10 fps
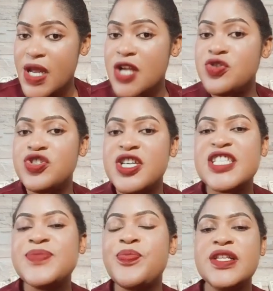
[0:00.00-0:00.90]
and you
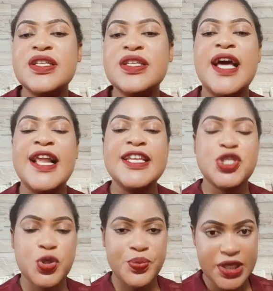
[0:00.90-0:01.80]
just brighten a
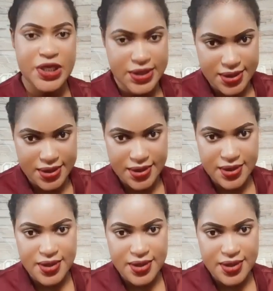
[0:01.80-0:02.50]
little bit.